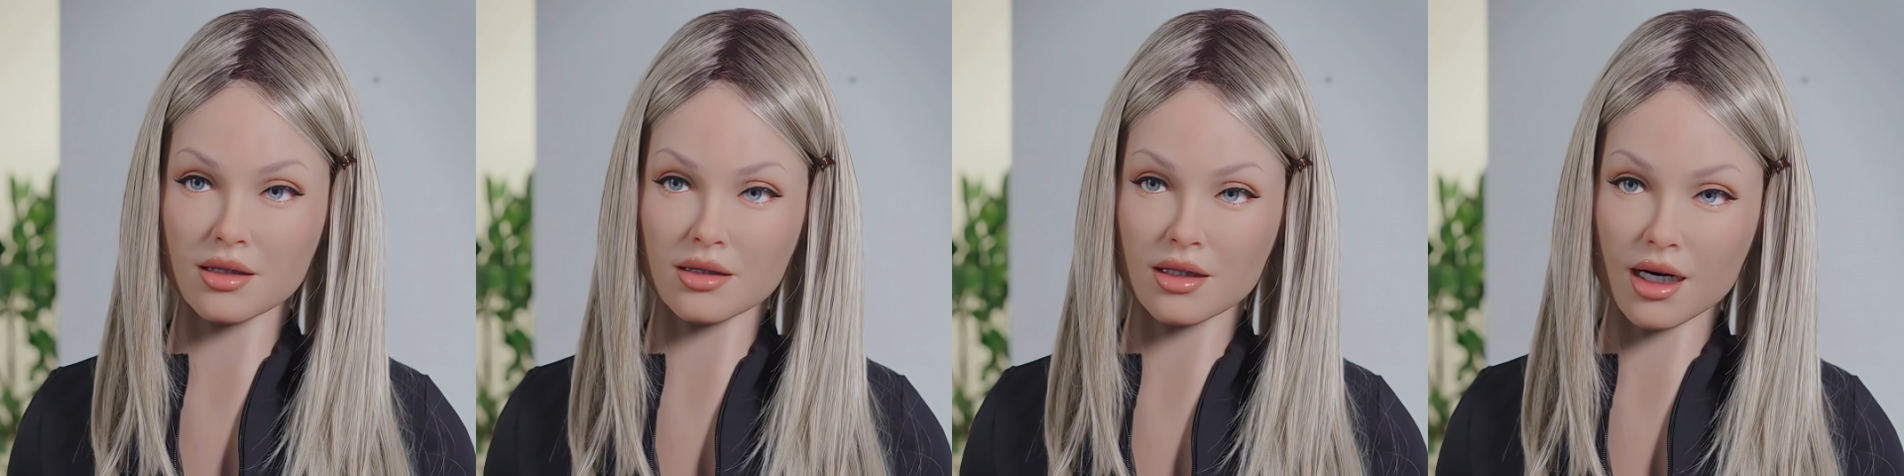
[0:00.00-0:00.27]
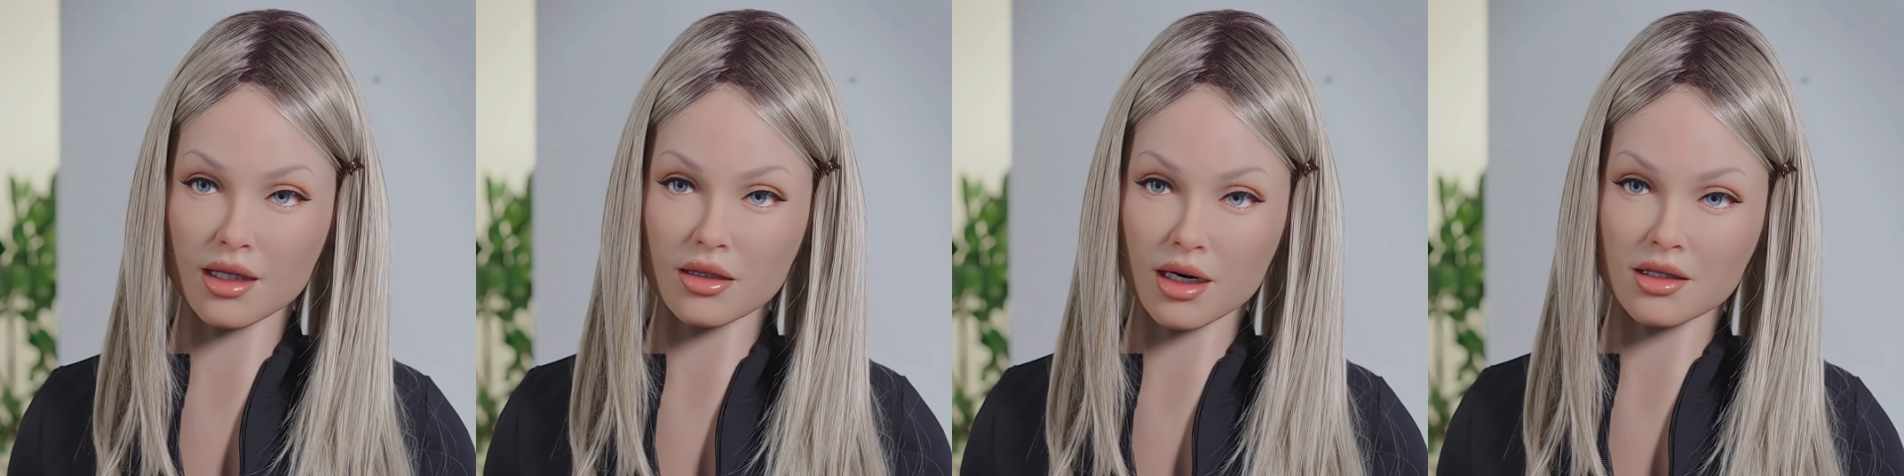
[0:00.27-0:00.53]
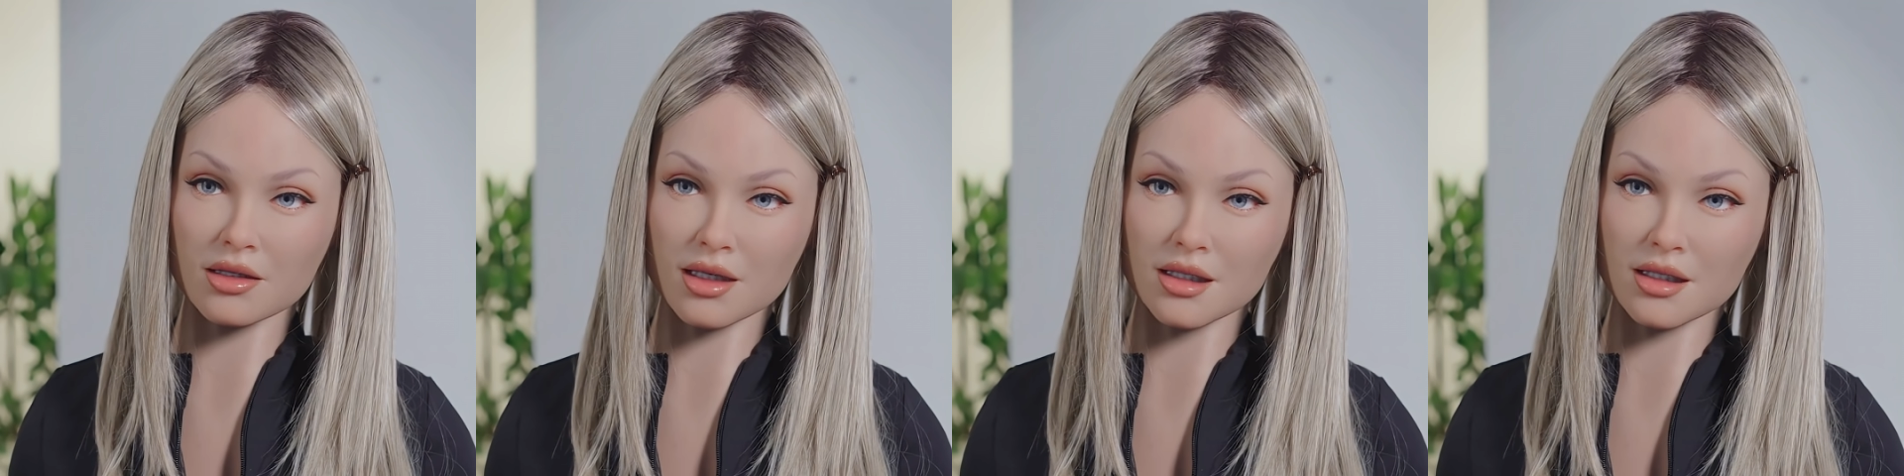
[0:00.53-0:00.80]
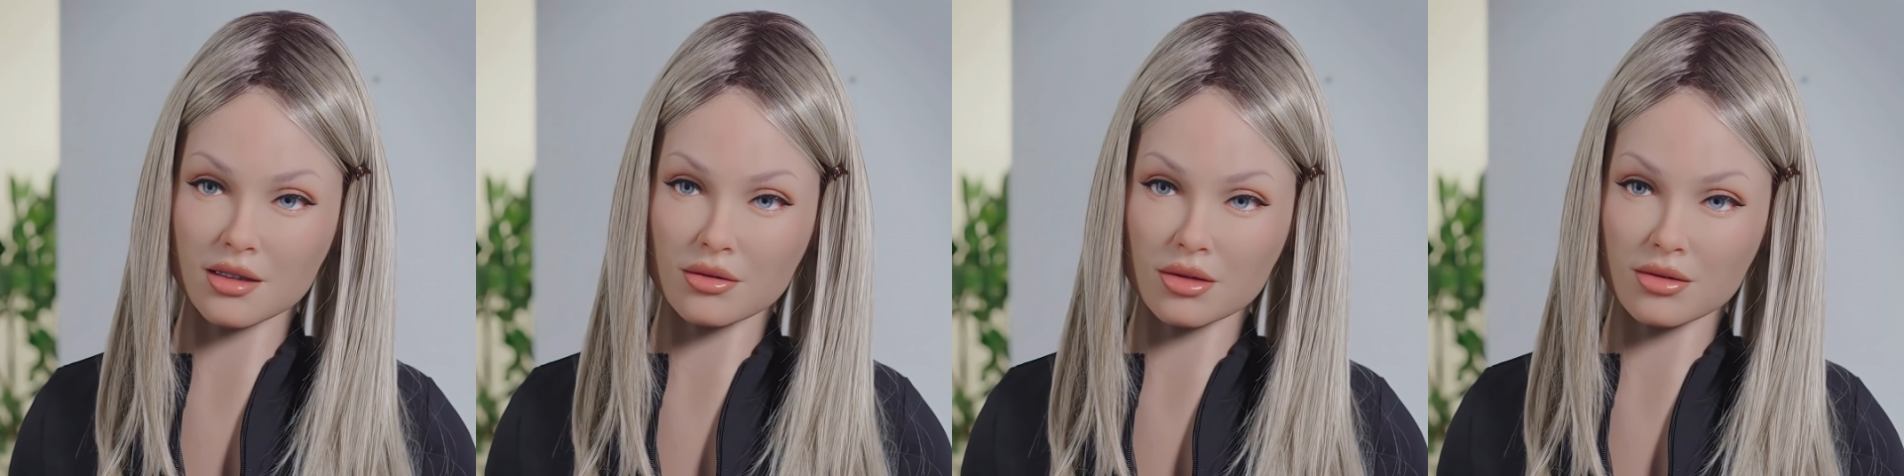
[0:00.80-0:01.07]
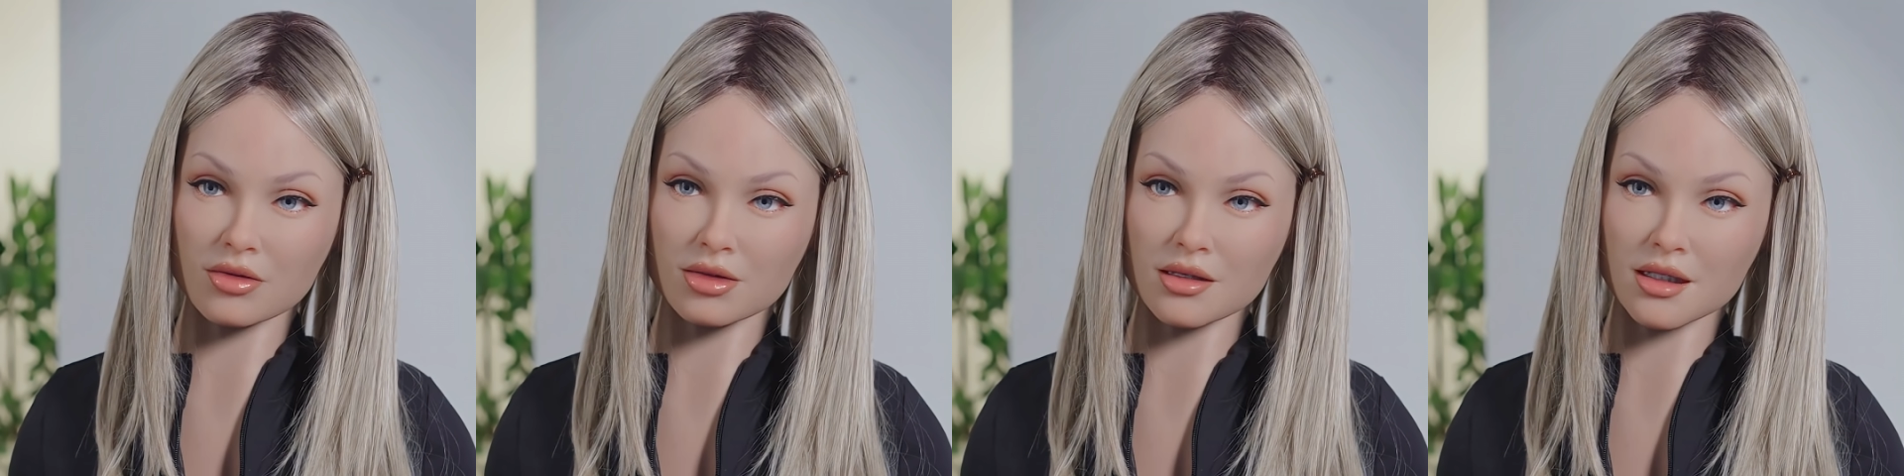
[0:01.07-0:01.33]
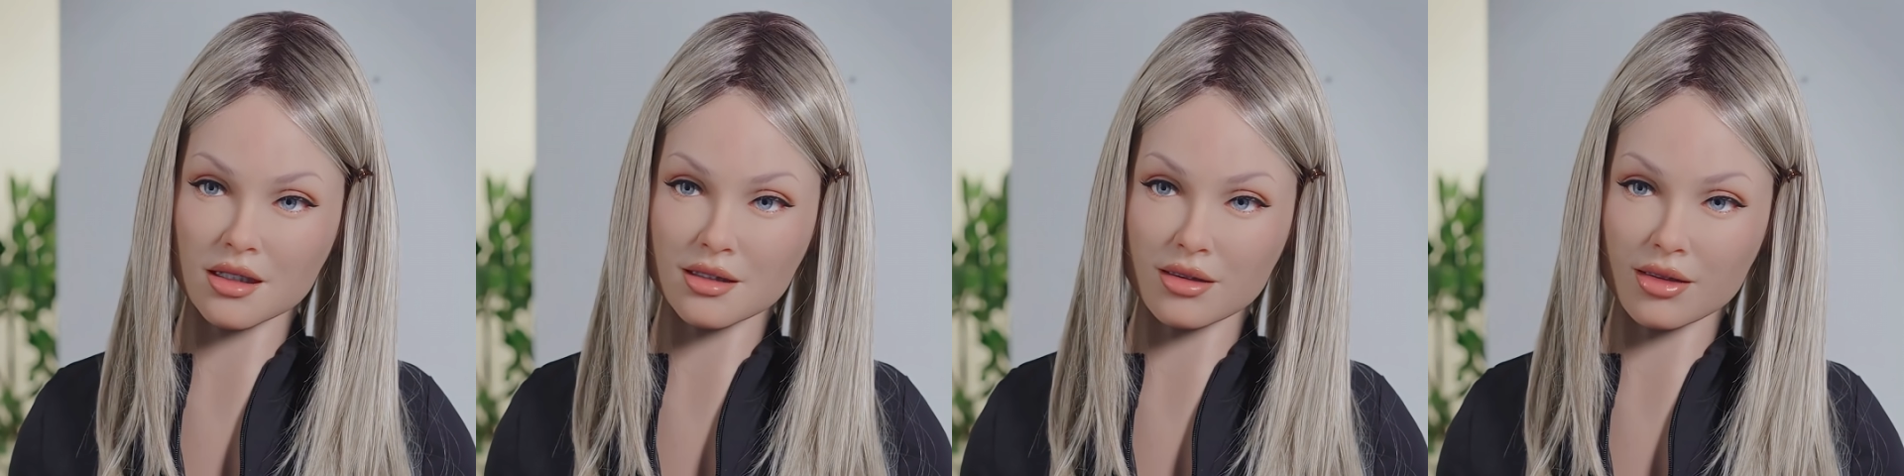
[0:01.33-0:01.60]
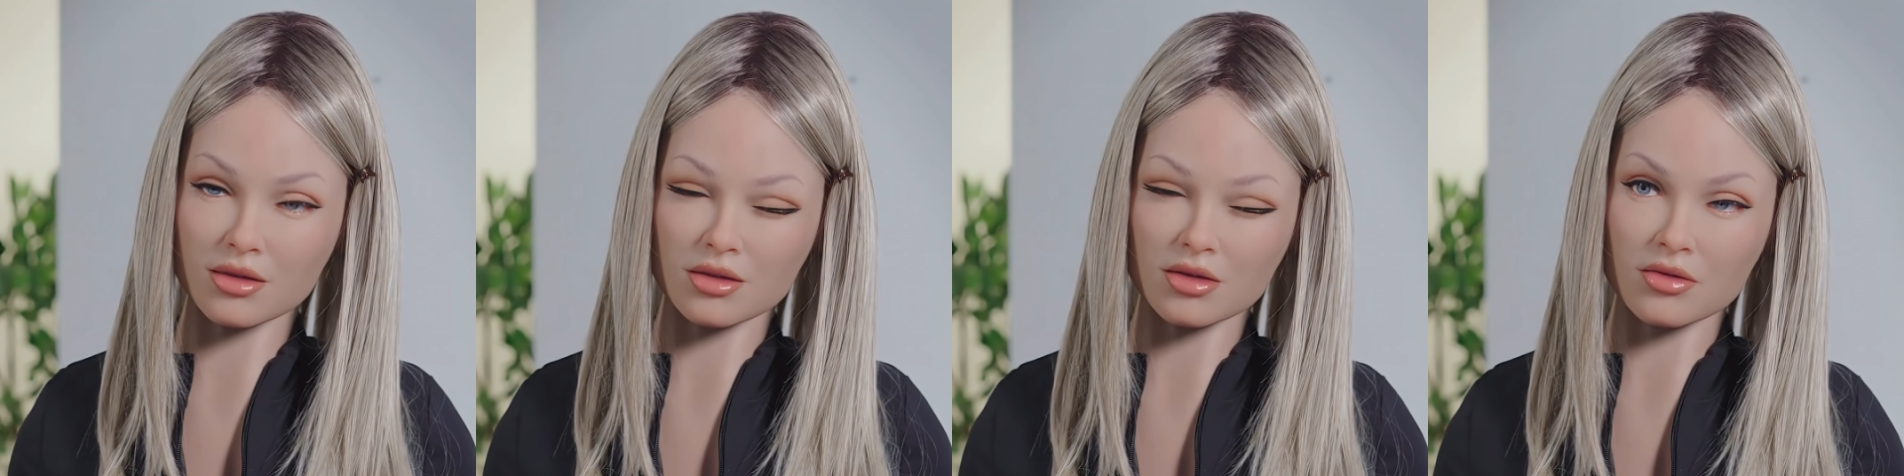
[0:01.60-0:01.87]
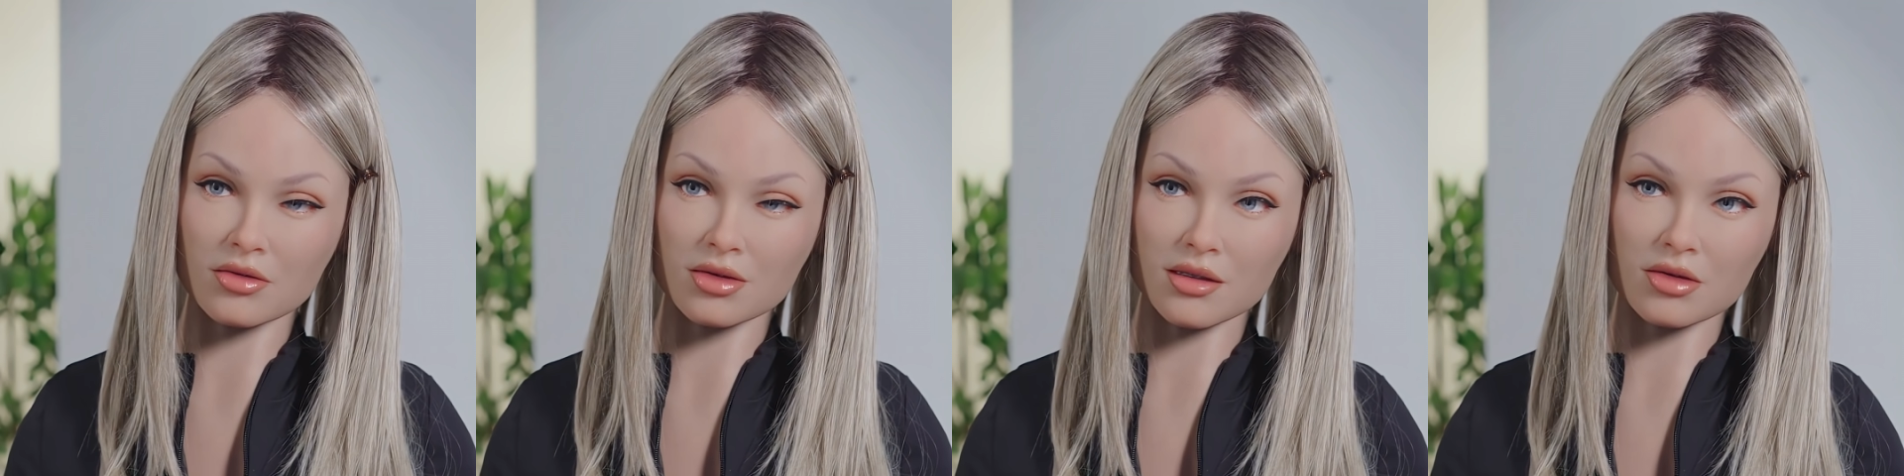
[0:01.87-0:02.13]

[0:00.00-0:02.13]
I don't have emotions like humans do,